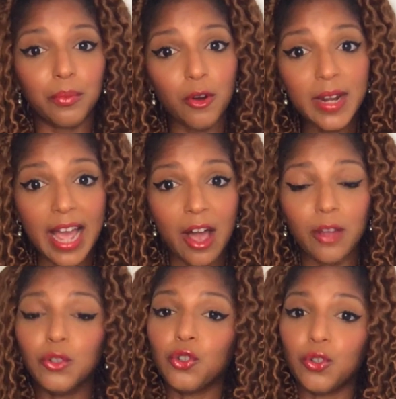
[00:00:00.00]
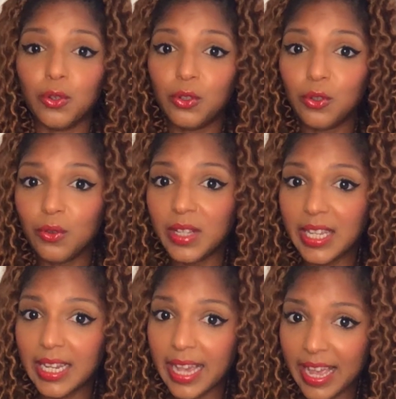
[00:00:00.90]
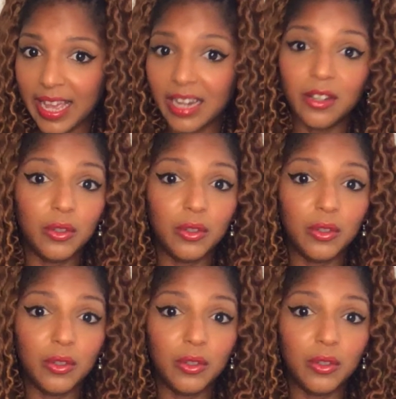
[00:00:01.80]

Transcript: pronoun, je, tu, il, elle,